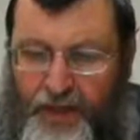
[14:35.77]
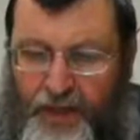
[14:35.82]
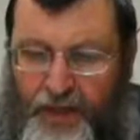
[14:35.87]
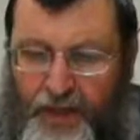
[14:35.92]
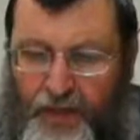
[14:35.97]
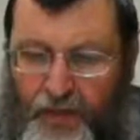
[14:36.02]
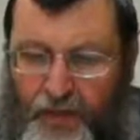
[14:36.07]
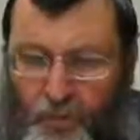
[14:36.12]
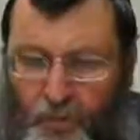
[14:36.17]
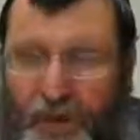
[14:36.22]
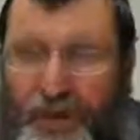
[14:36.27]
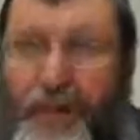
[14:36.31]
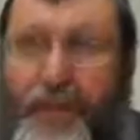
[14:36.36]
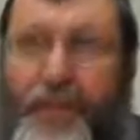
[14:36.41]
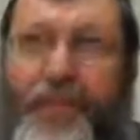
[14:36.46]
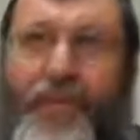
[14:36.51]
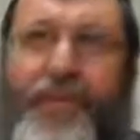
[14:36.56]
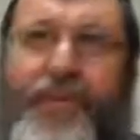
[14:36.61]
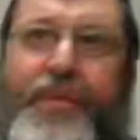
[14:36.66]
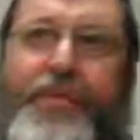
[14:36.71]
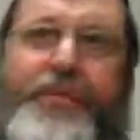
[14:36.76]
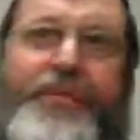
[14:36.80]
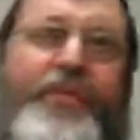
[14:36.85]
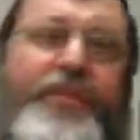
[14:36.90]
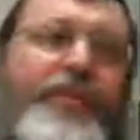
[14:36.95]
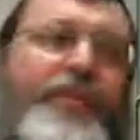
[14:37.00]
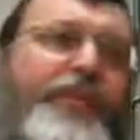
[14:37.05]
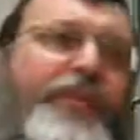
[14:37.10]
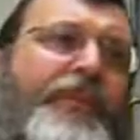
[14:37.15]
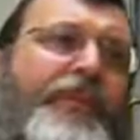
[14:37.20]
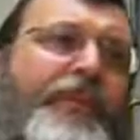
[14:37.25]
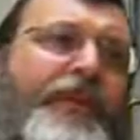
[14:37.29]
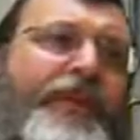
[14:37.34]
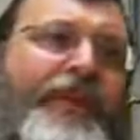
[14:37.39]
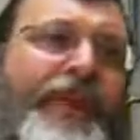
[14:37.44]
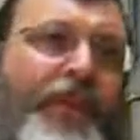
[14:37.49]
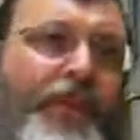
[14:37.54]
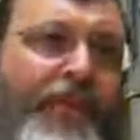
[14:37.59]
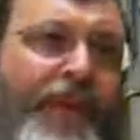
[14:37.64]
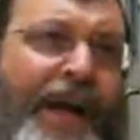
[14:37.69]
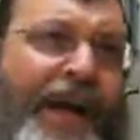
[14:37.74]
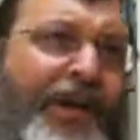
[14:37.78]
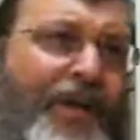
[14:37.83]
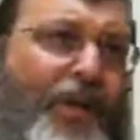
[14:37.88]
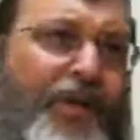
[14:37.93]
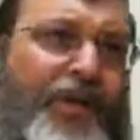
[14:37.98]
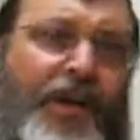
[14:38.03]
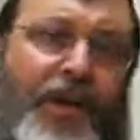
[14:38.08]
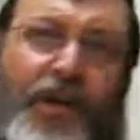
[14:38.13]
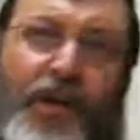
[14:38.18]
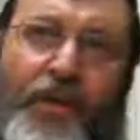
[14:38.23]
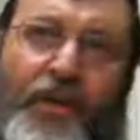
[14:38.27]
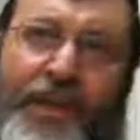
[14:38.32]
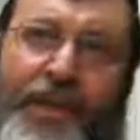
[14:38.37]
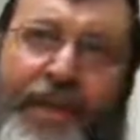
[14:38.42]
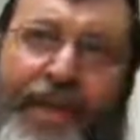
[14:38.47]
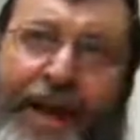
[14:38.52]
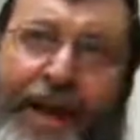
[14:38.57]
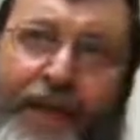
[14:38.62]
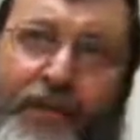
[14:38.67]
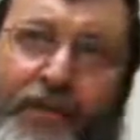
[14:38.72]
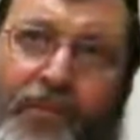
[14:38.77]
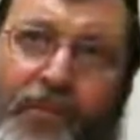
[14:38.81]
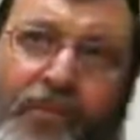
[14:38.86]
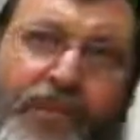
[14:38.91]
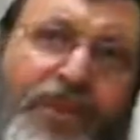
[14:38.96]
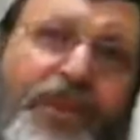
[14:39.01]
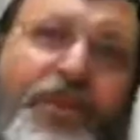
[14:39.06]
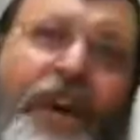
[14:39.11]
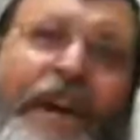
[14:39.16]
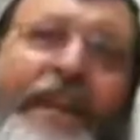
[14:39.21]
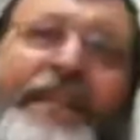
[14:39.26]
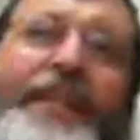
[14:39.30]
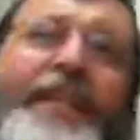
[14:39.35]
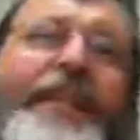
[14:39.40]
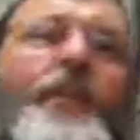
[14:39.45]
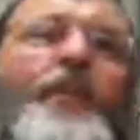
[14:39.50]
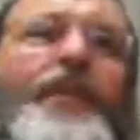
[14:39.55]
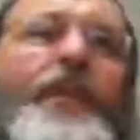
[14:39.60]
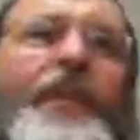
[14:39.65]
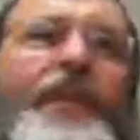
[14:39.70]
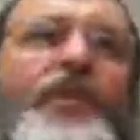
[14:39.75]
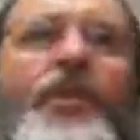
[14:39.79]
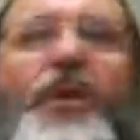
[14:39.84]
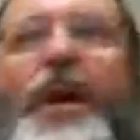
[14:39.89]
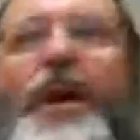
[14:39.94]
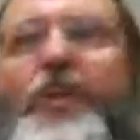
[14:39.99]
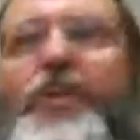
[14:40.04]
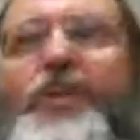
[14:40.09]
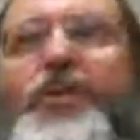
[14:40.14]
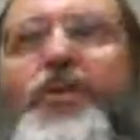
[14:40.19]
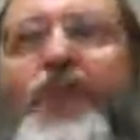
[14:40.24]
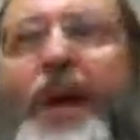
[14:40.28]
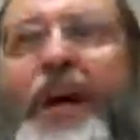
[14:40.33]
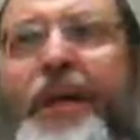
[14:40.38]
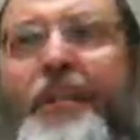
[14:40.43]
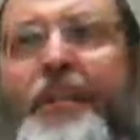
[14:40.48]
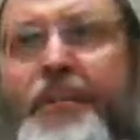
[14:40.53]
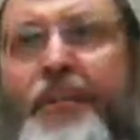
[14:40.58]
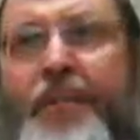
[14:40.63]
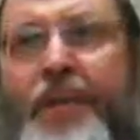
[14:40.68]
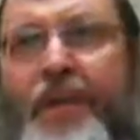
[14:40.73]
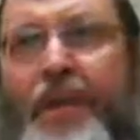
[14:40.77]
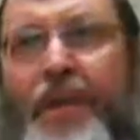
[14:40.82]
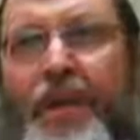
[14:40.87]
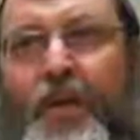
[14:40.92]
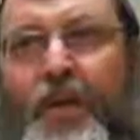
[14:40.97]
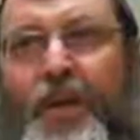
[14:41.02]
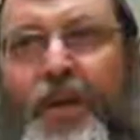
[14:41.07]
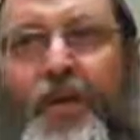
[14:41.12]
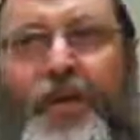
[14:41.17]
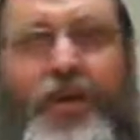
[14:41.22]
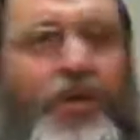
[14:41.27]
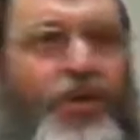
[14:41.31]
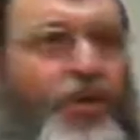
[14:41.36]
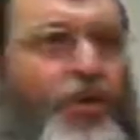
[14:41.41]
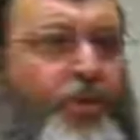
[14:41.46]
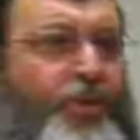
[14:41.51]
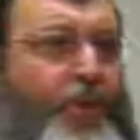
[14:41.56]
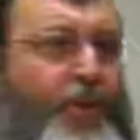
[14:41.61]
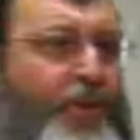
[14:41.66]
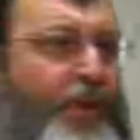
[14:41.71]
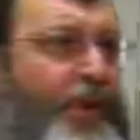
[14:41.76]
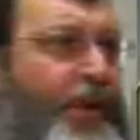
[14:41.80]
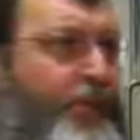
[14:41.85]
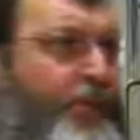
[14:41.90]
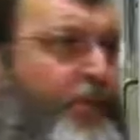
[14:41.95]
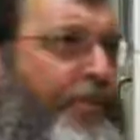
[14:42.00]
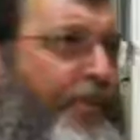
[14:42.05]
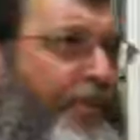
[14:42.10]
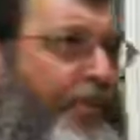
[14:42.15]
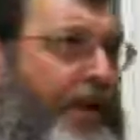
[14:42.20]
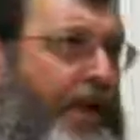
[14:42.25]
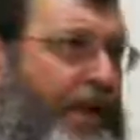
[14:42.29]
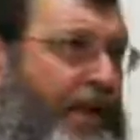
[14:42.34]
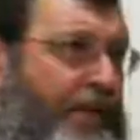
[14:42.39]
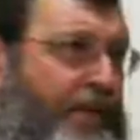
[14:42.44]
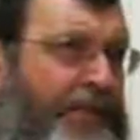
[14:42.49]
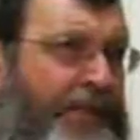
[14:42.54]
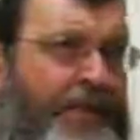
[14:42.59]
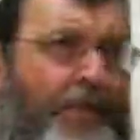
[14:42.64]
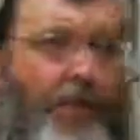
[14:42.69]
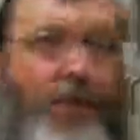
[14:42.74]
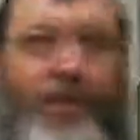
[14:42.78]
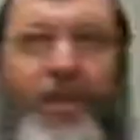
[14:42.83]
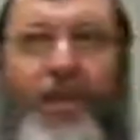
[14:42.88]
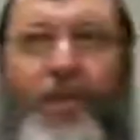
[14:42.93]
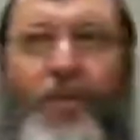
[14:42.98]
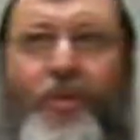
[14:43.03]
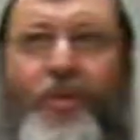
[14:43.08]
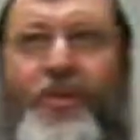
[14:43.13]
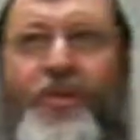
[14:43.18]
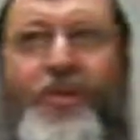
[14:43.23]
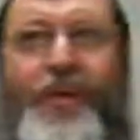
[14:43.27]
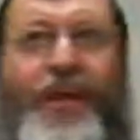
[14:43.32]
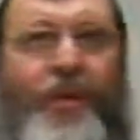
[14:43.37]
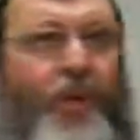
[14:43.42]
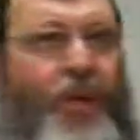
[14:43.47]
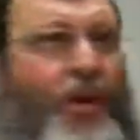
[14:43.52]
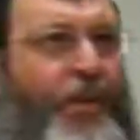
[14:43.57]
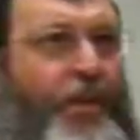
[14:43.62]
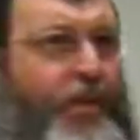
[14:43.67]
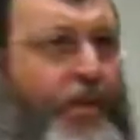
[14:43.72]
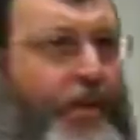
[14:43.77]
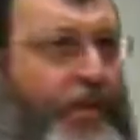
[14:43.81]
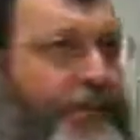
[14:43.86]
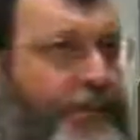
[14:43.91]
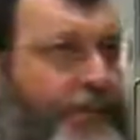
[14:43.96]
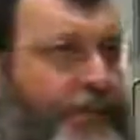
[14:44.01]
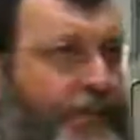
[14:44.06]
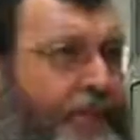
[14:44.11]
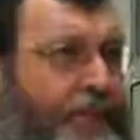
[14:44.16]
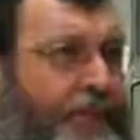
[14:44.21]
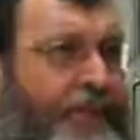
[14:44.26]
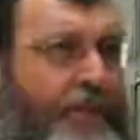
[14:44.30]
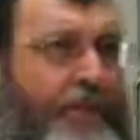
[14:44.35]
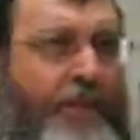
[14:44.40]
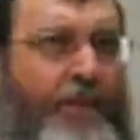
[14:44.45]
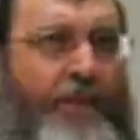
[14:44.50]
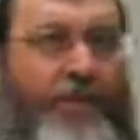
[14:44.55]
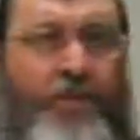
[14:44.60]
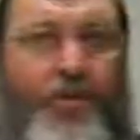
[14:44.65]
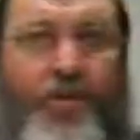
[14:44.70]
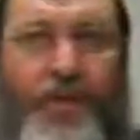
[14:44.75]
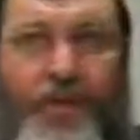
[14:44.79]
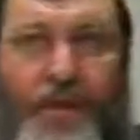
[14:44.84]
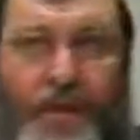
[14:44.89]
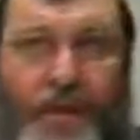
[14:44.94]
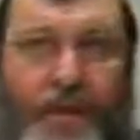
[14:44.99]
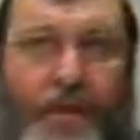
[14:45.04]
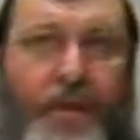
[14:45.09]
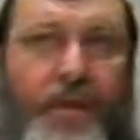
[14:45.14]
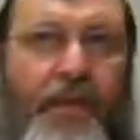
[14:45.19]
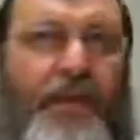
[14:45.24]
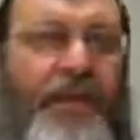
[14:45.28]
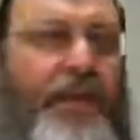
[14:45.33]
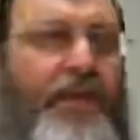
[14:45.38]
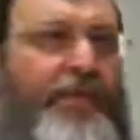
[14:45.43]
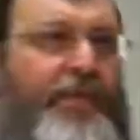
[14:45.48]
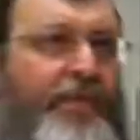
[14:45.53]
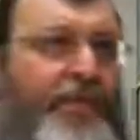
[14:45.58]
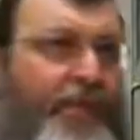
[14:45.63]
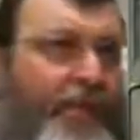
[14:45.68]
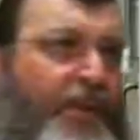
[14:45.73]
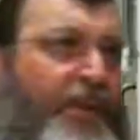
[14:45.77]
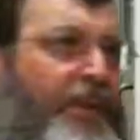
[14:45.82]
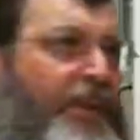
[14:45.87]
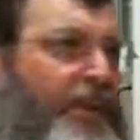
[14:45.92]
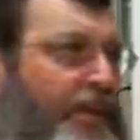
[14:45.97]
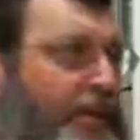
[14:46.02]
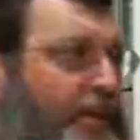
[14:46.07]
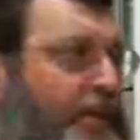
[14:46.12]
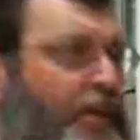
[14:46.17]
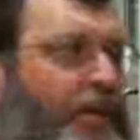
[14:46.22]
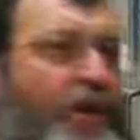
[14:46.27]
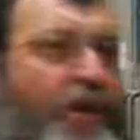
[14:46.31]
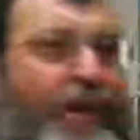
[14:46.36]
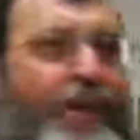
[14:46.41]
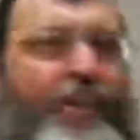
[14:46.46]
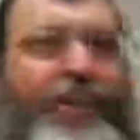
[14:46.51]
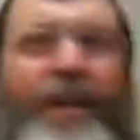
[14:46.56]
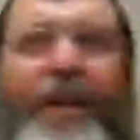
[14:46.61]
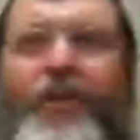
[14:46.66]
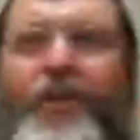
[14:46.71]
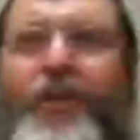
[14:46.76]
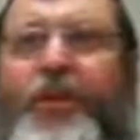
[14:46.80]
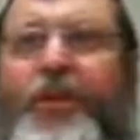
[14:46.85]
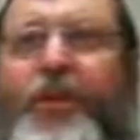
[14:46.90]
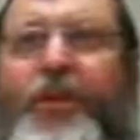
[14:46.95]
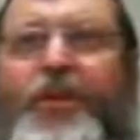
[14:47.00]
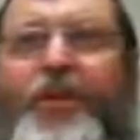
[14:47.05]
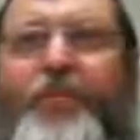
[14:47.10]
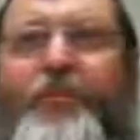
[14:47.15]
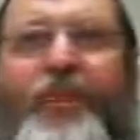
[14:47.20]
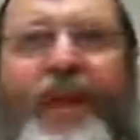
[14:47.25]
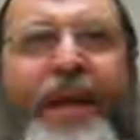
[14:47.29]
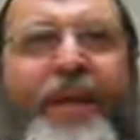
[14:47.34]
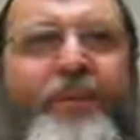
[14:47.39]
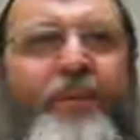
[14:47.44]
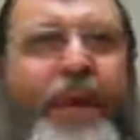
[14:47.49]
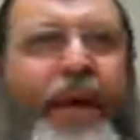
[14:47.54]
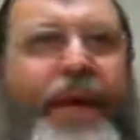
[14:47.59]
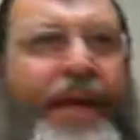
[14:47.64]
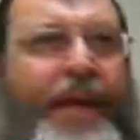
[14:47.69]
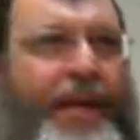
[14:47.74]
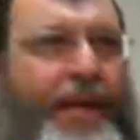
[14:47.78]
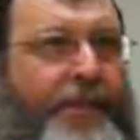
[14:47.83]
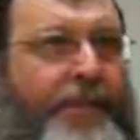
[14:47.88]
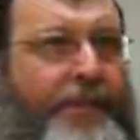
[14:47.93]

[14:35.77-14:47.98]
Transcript: uh, the wealth that they found on the on the Yam was greater than what they took out of Mitzrayim. We know when the Jewish people left Mitzrayim, they took an enormous amount of wealth with them. They took uh, they took a couple hundred years of back pay